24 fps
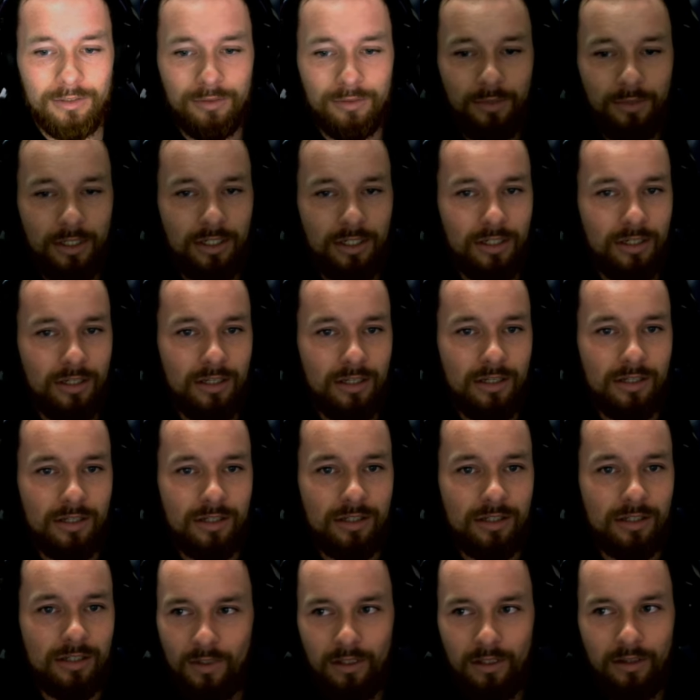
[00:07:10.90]
which
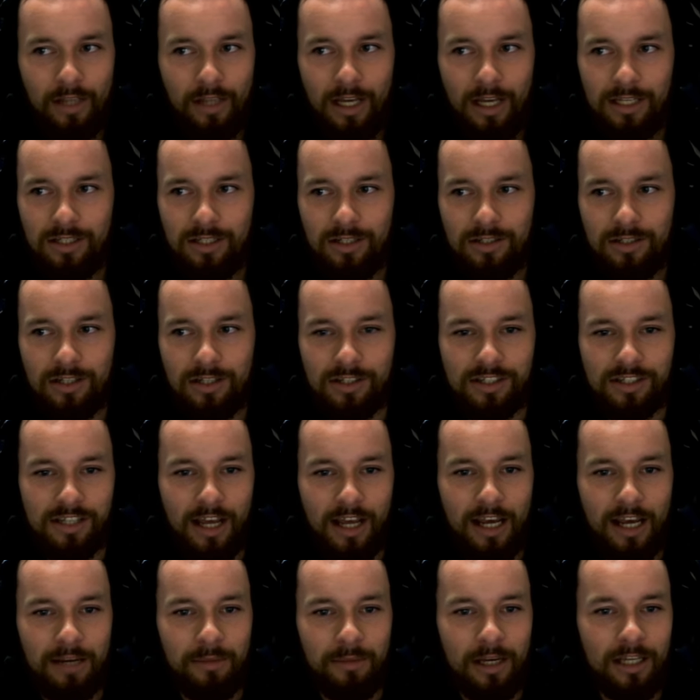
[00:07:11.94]
is that's just
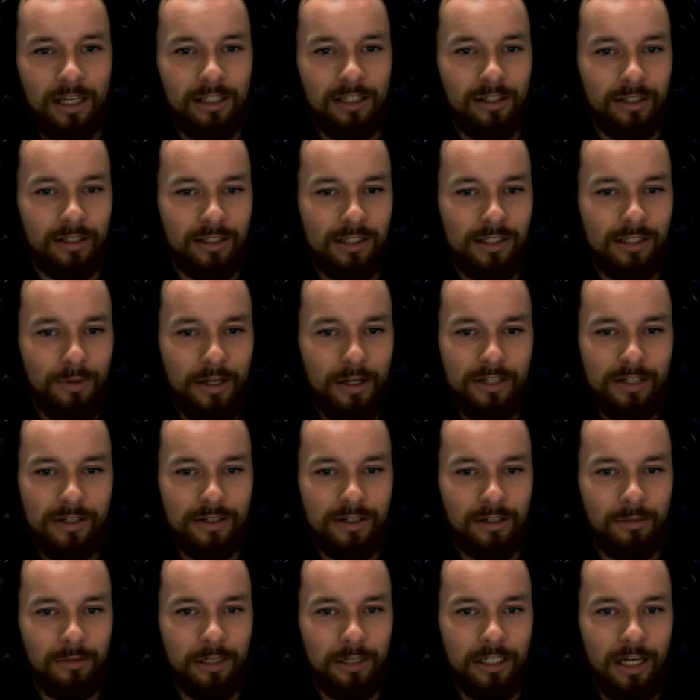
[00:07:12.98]
insane, man. Like this place
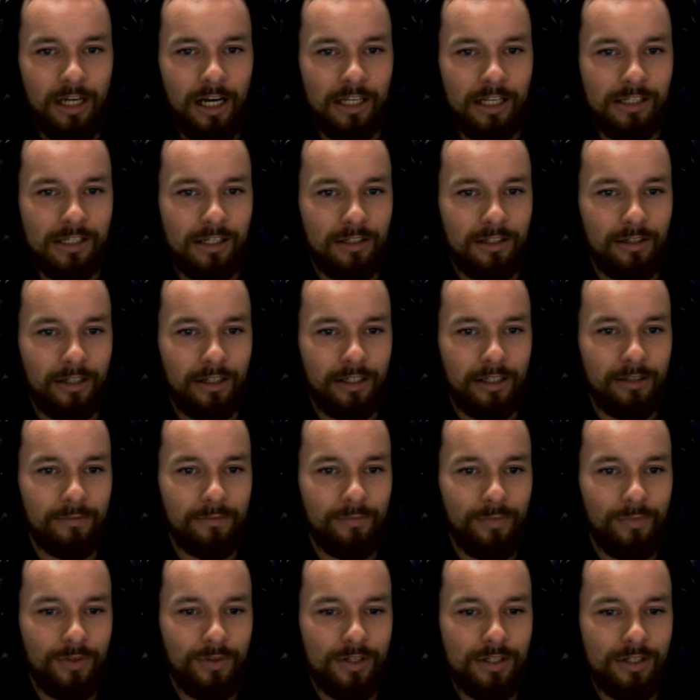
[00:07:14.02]
is gonna be nuts. Like
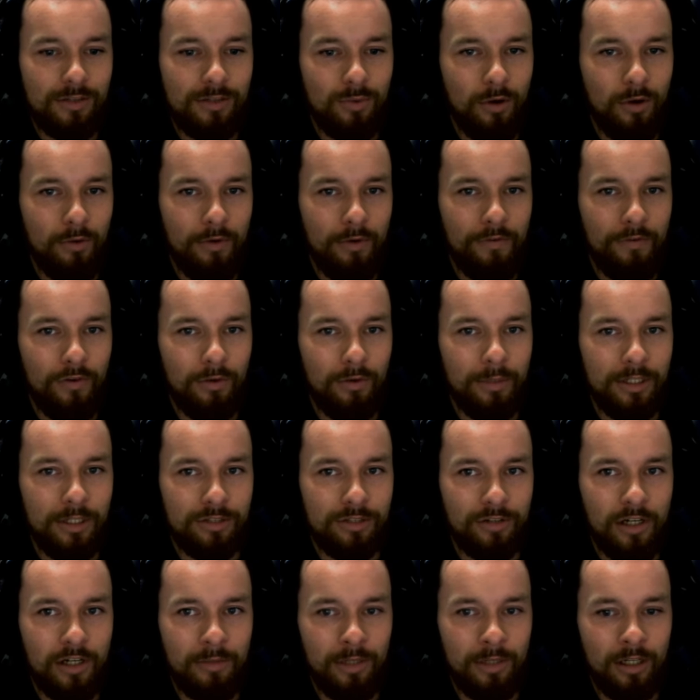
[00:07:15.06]
this is what we've all been
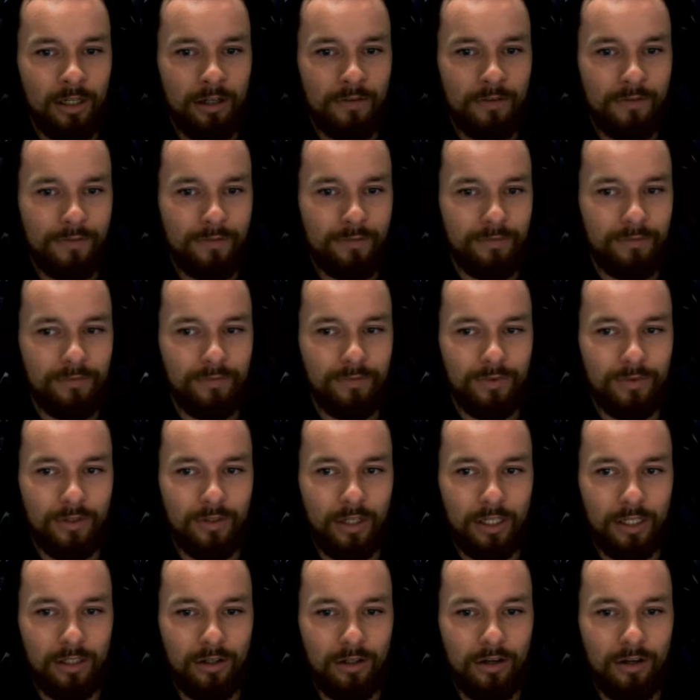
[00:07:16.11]
dreaming of.
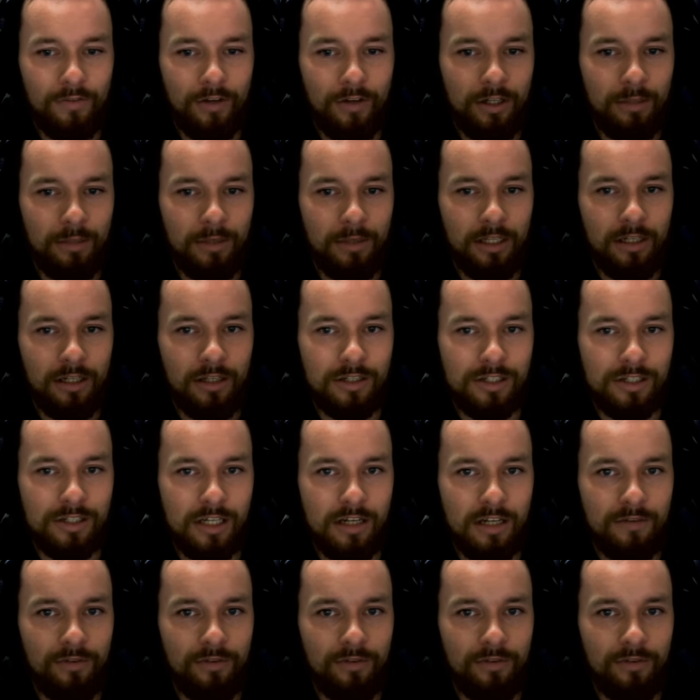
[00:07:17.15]
Like, I've only been in the scene